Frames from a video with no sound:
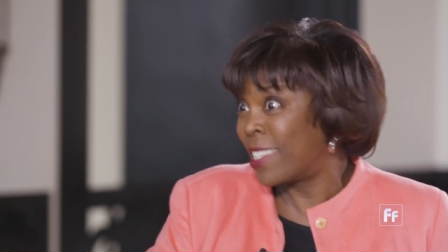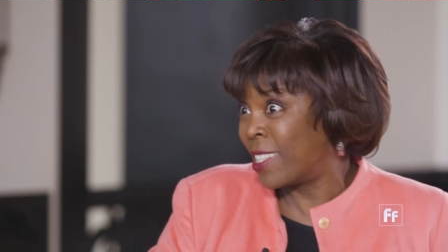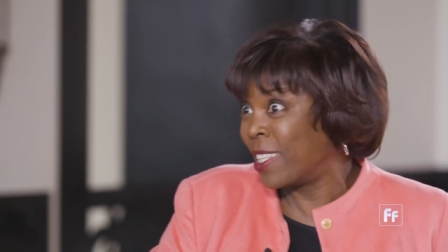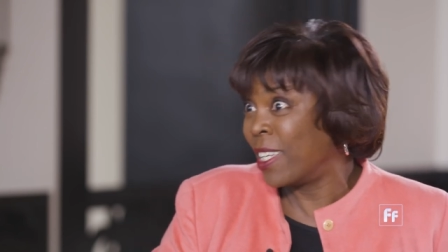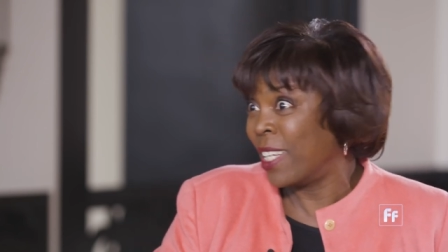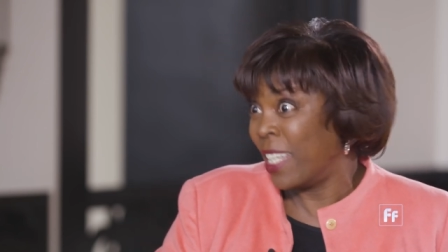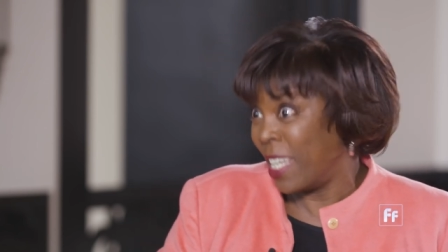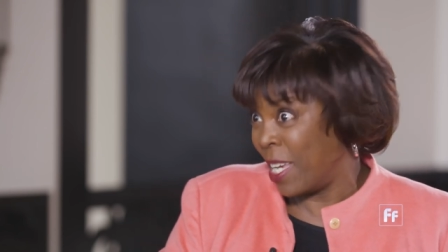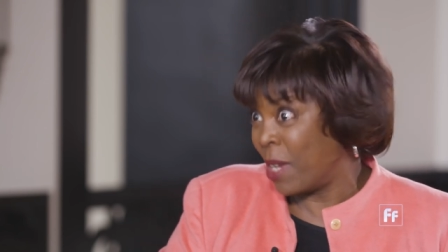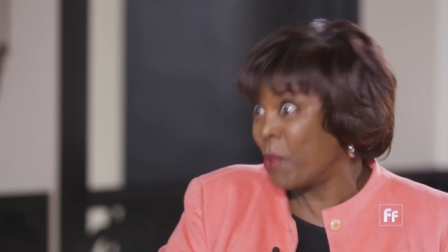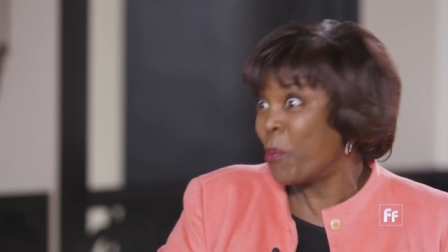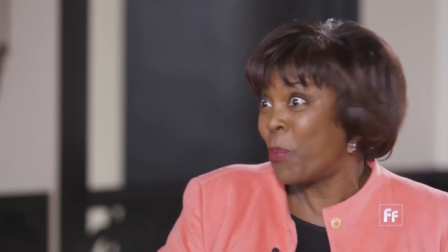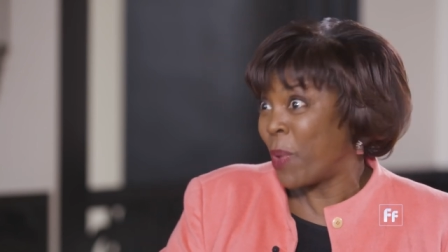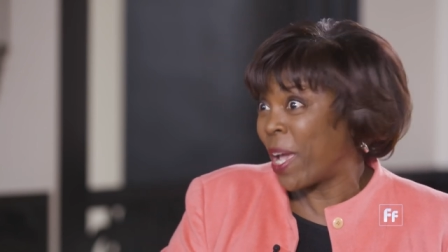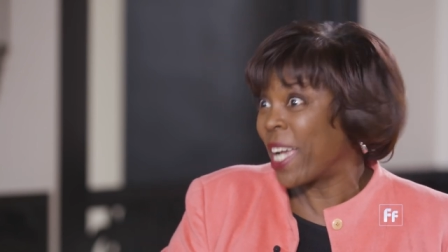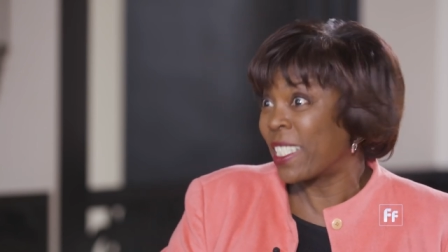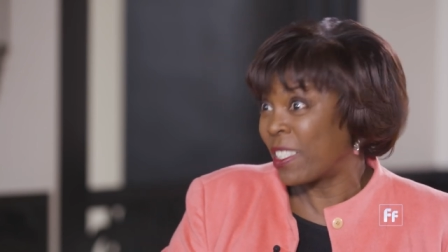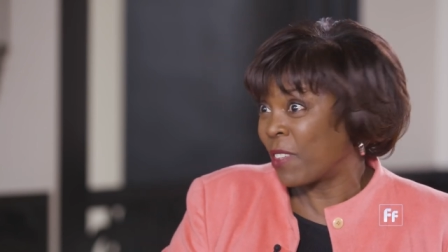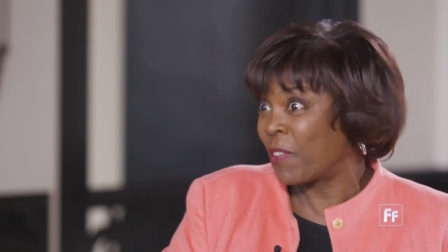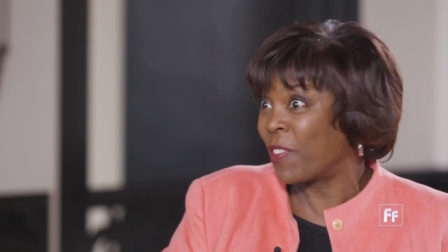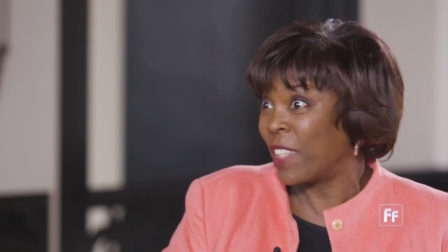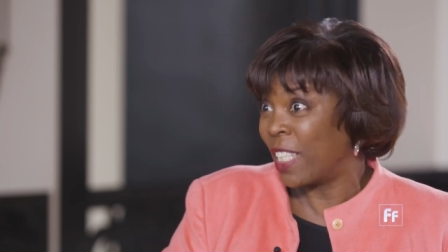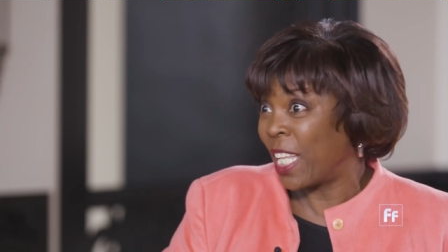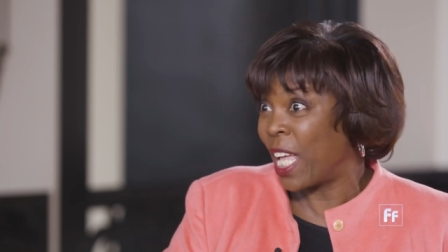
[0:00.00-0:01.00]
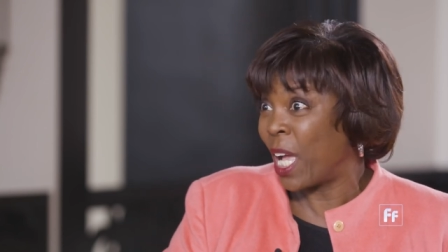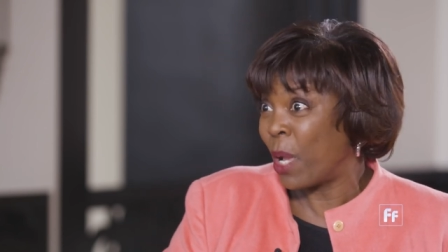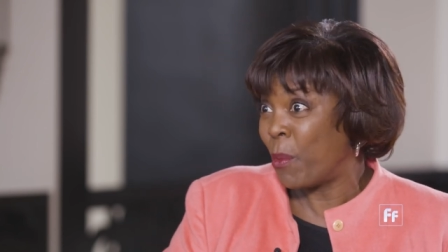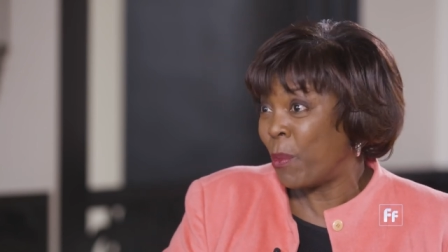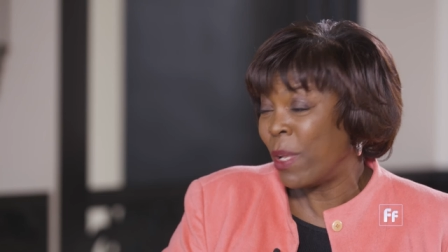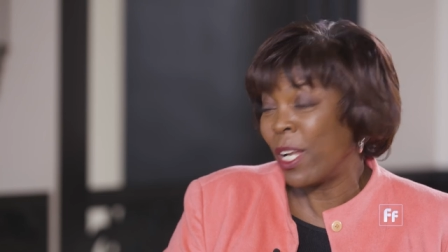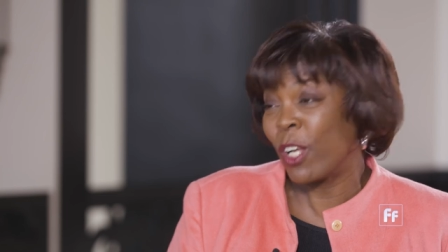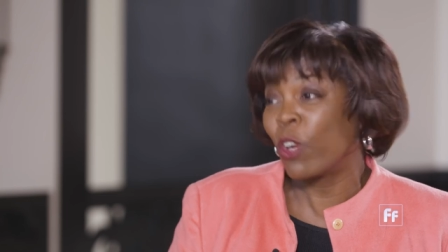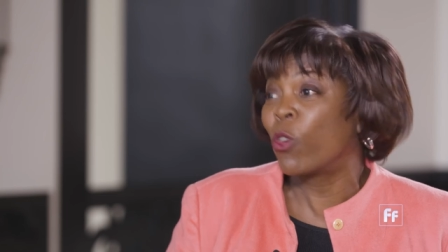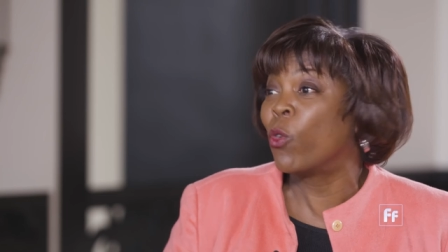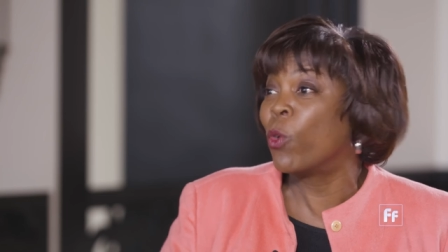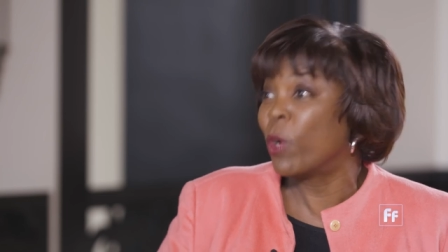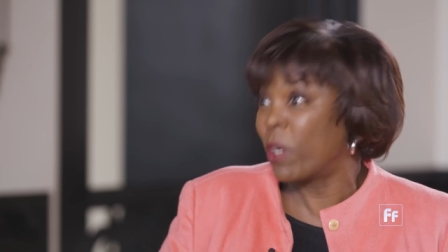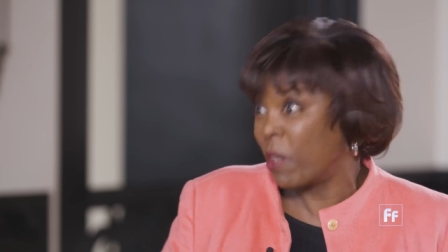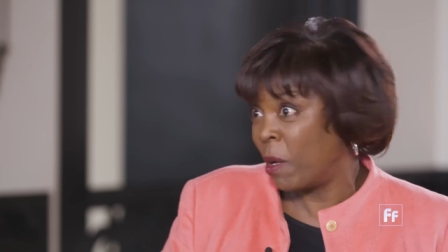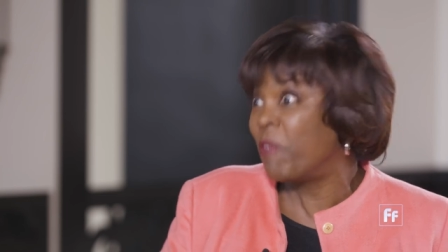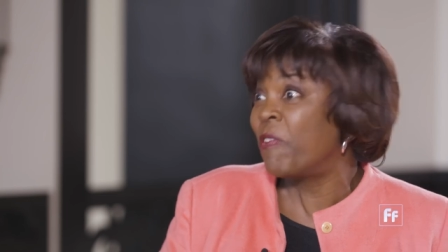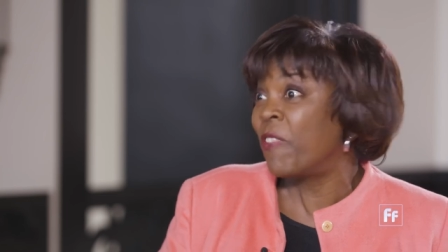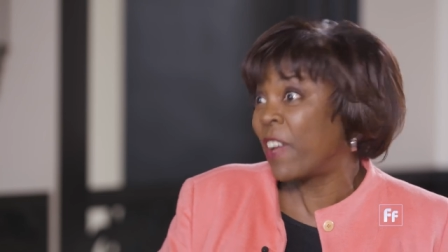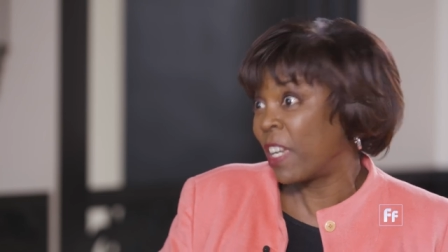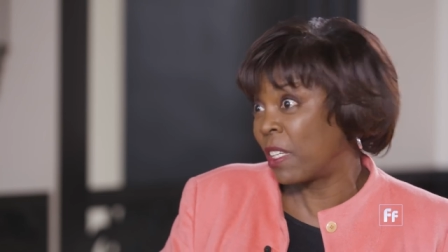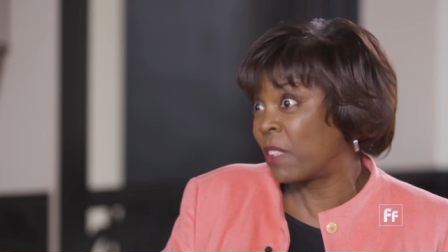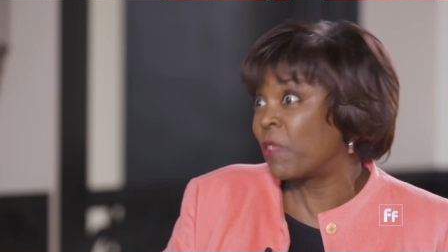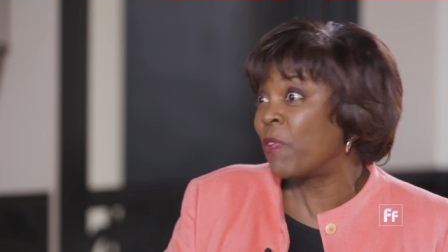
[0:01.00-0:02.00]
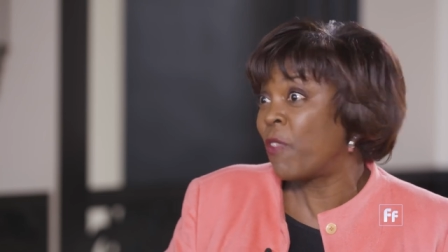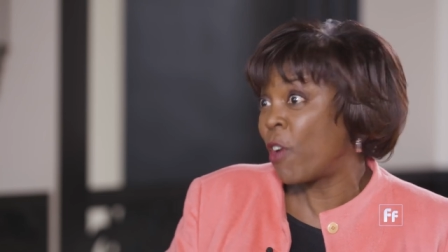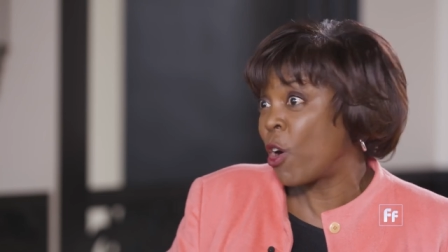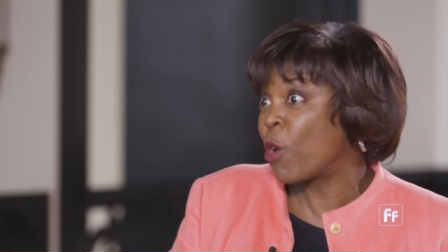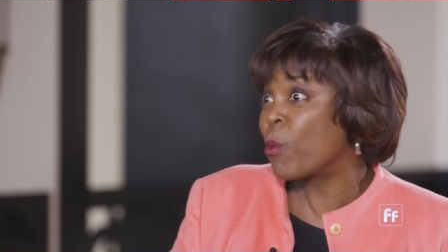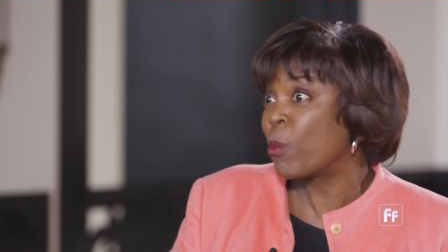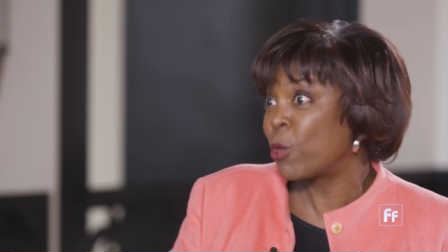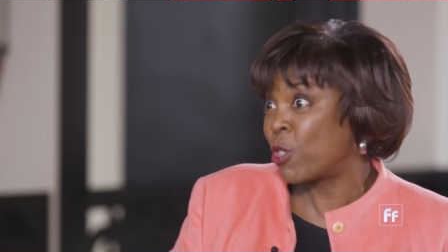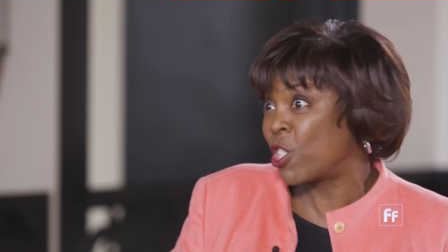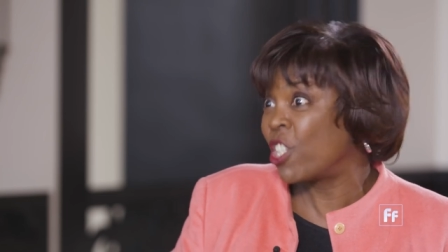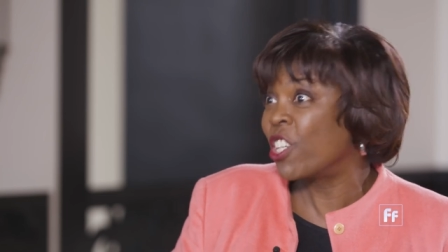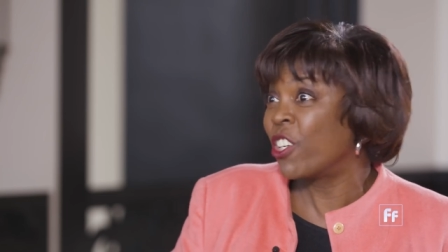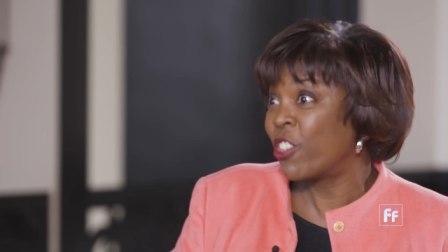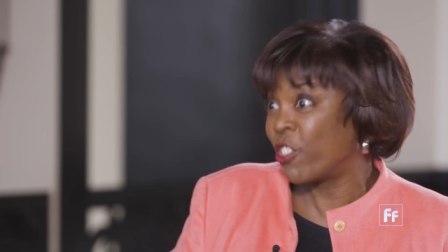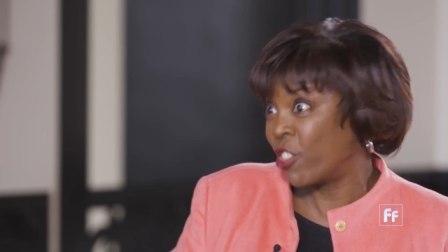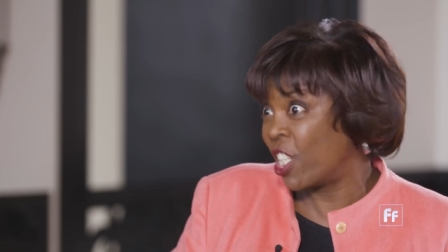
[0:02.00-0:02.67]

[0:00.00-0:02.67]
the impacts of climate are going to affect farmers here